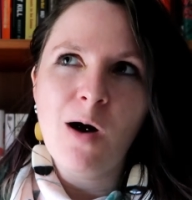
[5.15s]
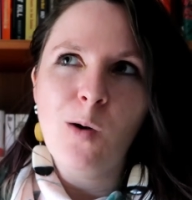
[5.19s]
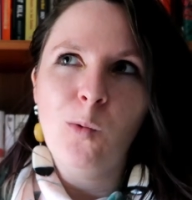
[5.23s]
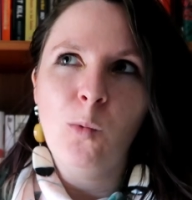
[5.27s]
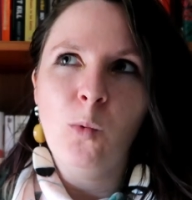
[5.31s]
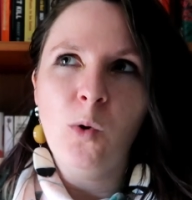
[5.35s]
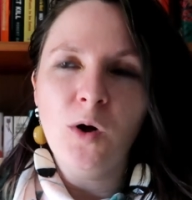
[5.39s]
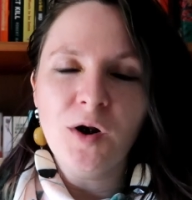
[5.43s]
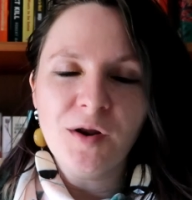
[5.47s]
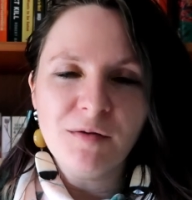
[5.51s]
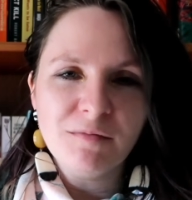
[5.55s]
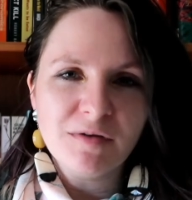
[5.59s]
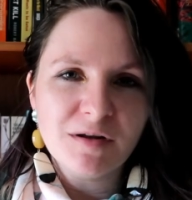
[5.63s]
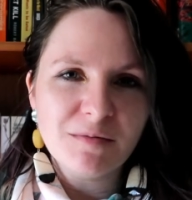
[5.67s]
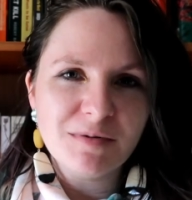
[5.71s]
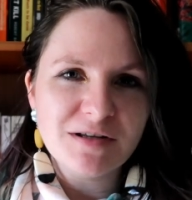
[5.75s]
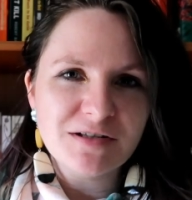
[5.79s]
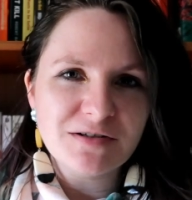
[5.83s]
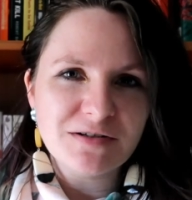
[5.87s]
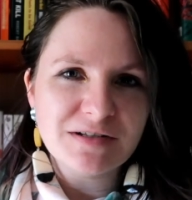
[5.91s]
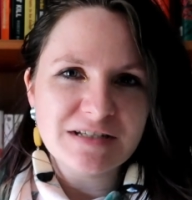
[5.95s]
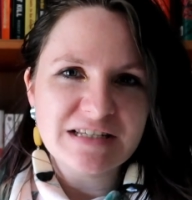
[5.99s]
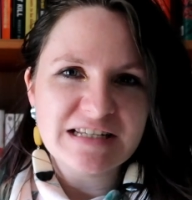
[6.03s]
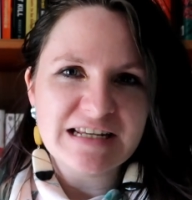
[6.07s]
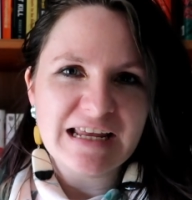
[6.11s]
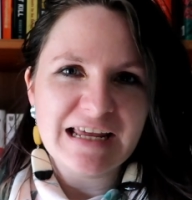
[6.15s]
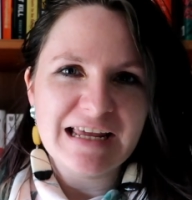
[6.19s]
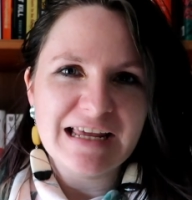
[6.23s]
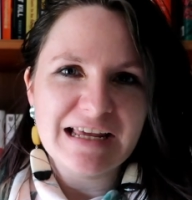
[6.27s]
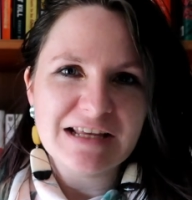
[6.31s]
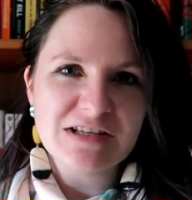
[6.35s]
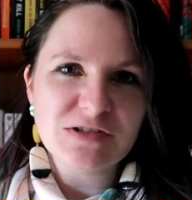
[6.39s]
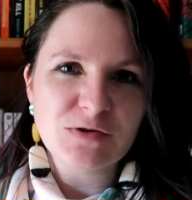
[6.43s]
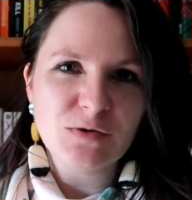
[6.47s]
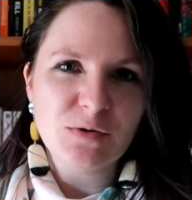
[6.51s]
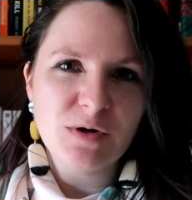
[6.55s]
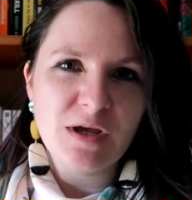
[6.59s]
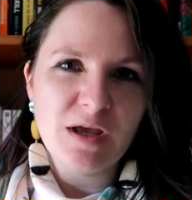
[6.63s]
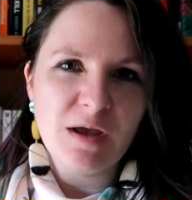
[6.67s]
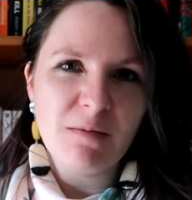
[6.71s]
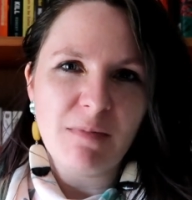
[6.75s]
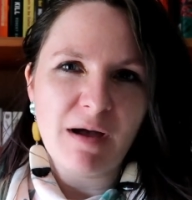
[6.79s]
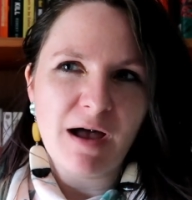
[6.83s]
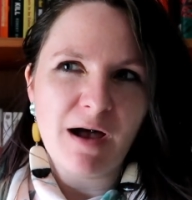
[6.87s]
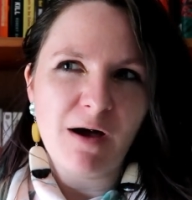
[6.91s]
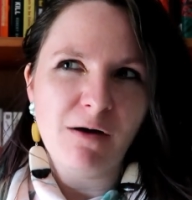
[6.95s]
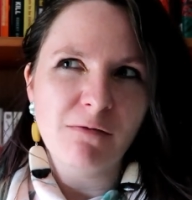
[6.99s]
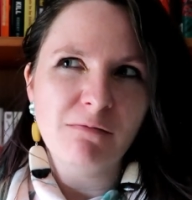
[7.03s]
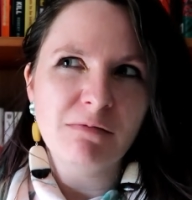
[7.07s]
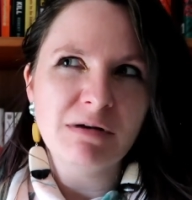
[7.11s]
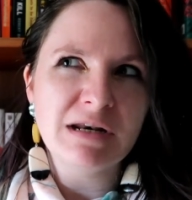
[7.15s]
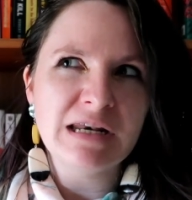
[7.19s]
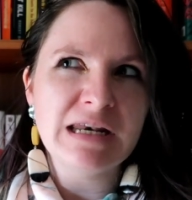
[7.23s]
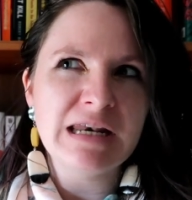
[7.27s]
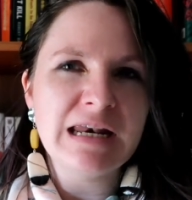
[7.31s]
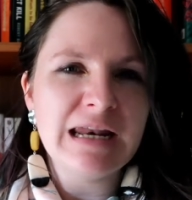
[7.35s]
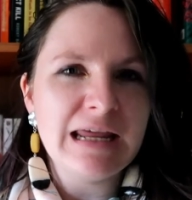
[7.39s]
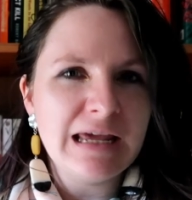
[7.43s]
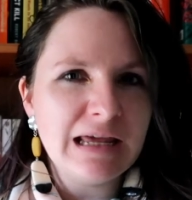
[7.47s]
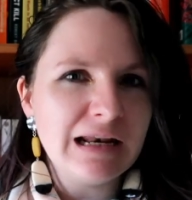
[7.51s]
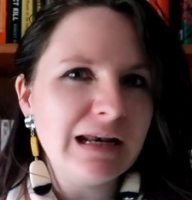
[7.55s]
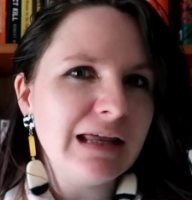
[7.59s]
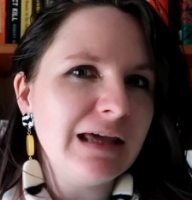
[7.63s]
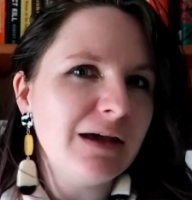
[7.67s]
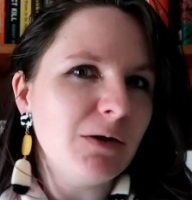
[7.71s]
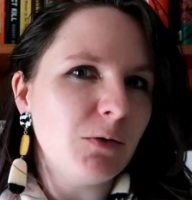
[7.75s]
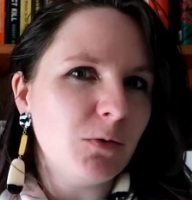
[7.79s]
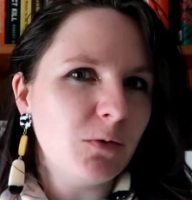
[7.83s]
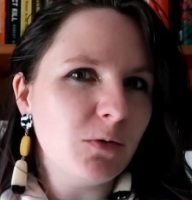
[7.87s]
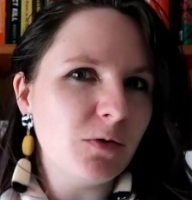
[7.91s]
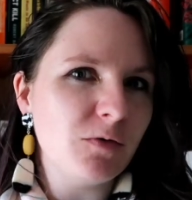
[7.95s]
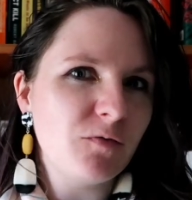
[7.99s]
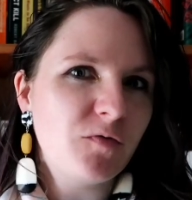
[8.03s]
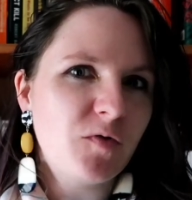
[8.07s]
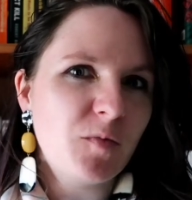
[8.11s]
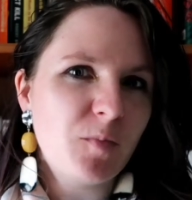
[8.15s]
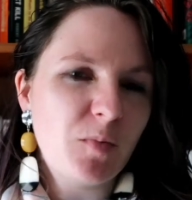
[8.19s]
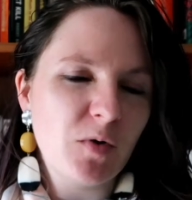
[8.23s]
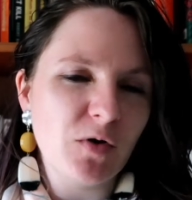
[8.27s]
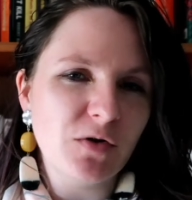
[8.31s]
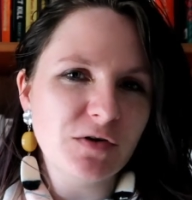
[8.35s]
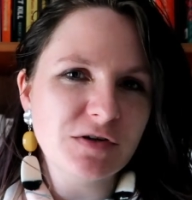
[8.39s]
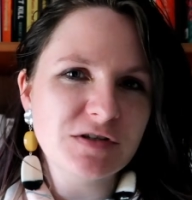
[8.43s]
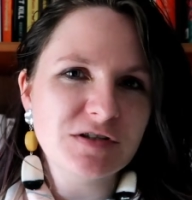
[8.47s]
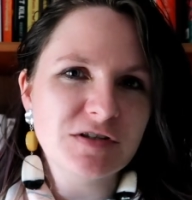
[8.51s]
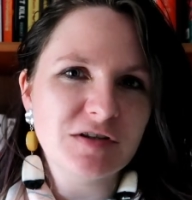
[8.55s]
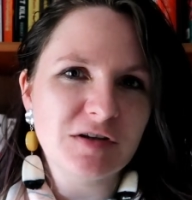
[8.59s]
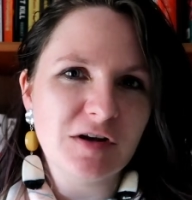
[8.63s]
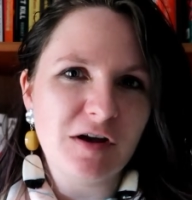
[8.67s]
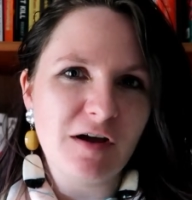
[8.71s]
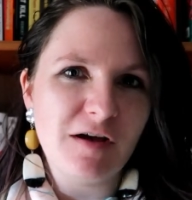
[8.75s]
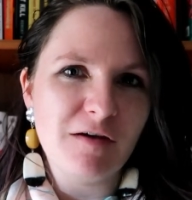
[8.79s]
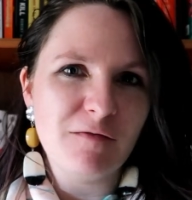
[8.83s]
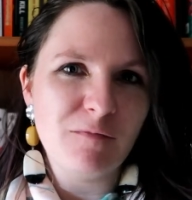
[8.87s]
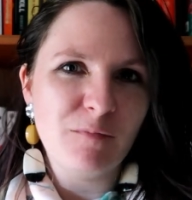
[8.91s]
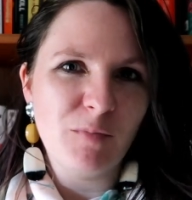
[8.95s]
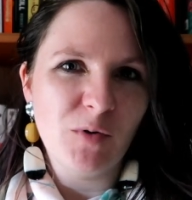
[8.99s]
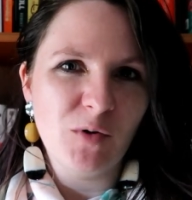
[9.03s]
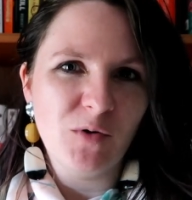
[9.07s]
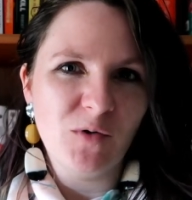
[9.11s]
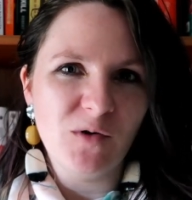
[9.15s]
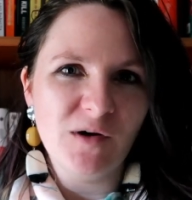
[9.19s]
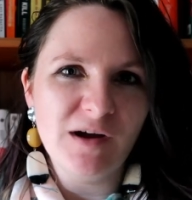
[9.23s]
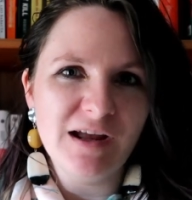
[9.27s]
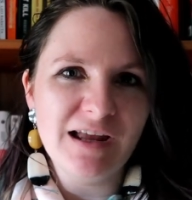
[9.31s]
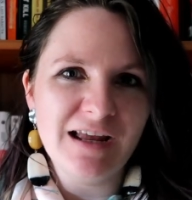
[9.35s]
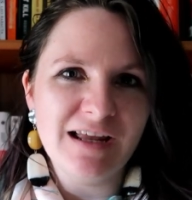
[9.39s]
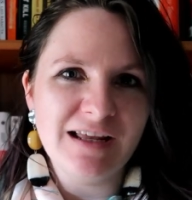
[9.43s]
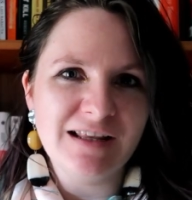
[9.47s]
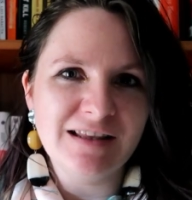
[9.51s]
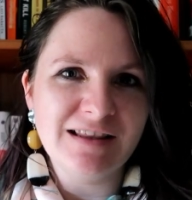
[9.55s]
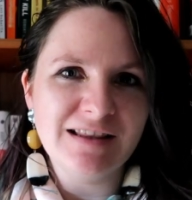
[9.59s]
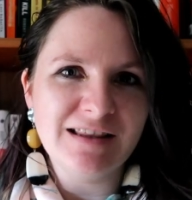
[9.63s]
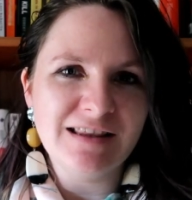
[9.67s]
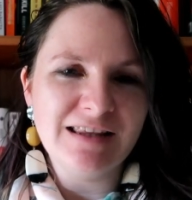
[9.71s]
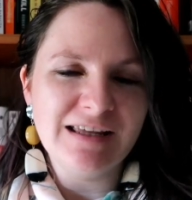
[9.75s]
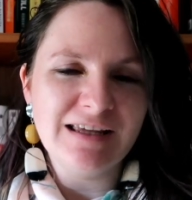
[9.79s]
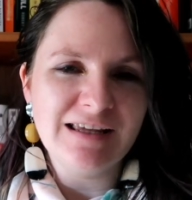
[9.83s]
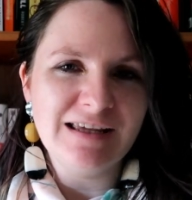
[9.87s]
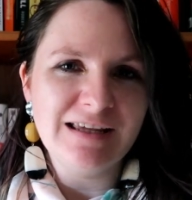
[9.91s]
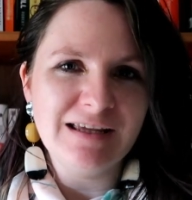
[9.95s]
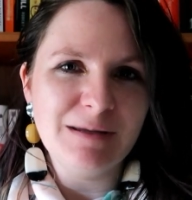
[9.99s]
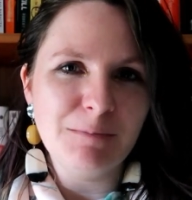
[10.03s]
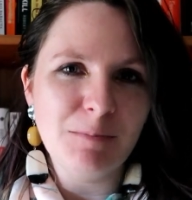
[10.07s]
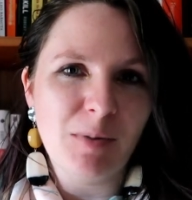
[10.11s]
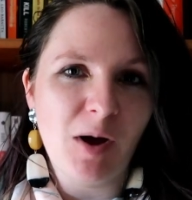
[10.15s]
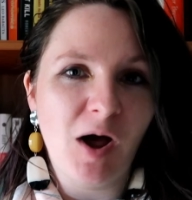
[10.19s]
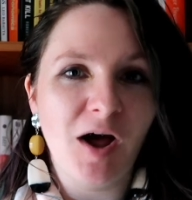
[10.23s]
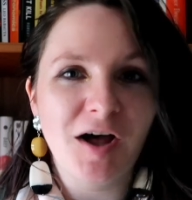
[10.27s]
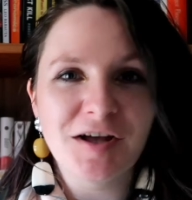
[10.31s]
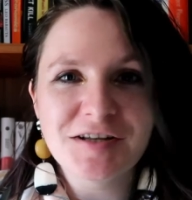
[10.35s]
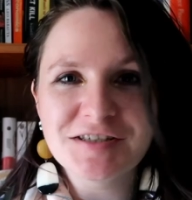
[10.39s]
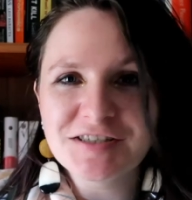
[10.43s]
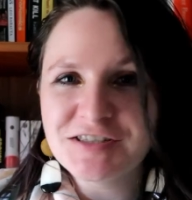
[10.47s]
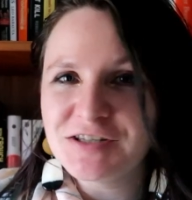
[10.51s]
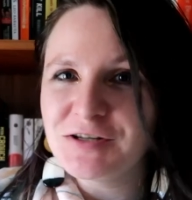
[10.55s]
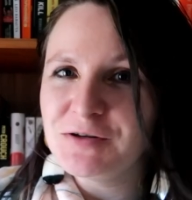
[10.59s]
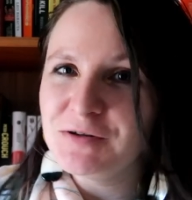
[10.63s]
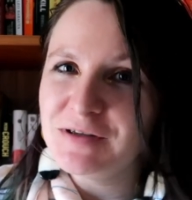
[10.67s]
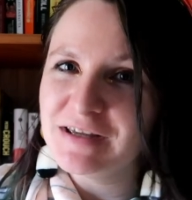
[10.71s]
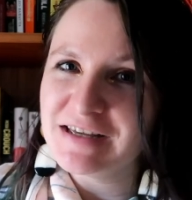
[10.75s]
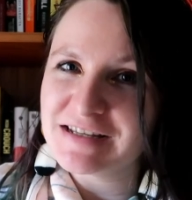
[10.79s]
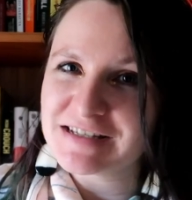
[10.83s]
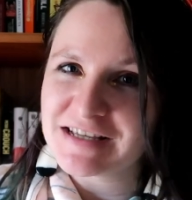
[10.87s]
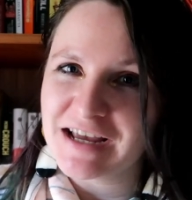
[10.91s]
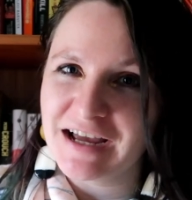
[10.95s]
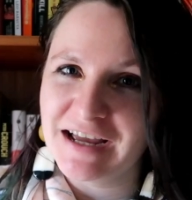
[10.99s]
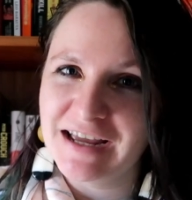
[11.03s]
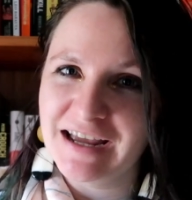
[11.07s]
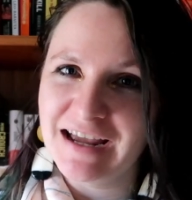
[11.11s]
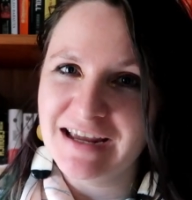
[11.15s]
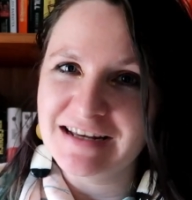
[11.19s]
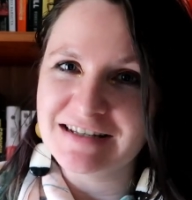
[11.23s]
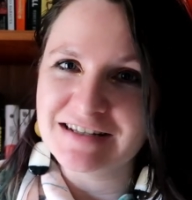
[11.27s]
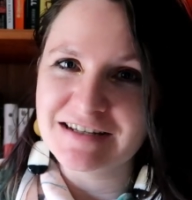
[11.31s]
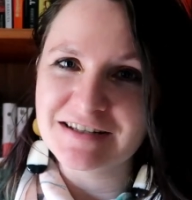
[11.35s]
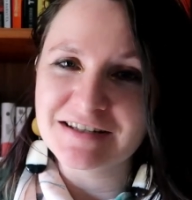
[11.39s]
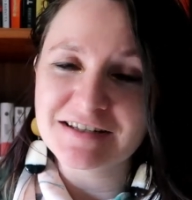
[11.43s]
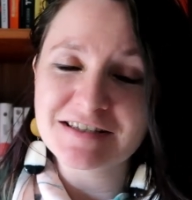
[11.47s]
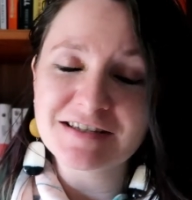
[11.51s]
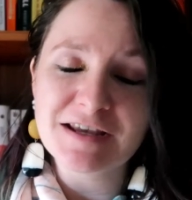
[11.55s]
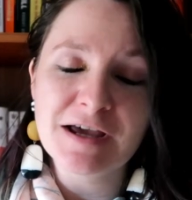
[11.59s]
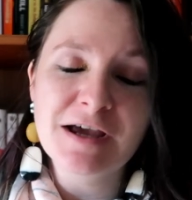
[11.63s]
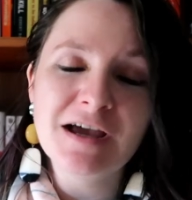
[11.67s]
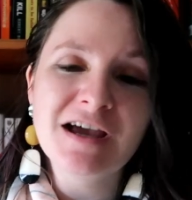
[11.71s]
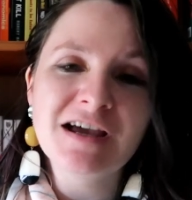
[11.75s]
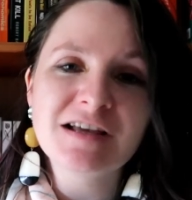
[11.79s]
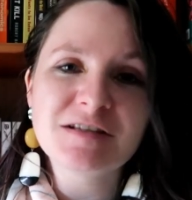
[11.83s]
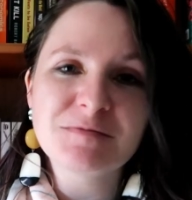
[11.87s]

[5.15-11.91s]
What I'm going to be doing today is talking about nearly all of the books that I have bought in the past 2 years hiatus,